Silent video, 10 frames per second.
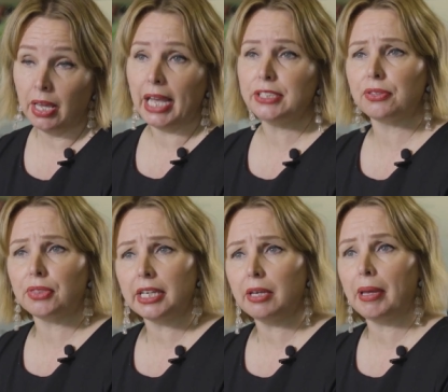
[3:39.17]
and to
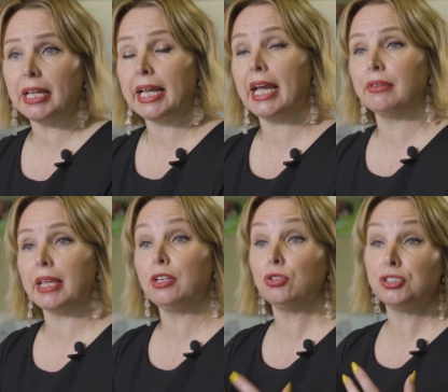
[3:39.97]
think about how they
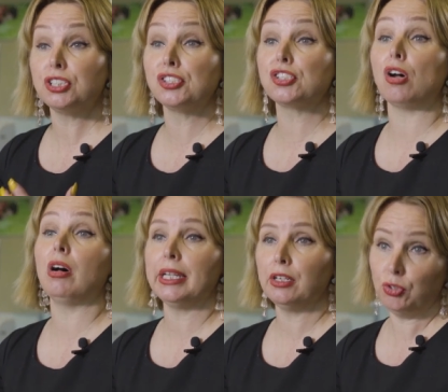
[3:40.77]
could
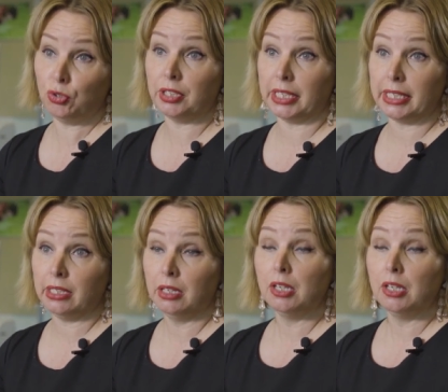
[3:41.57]
design learning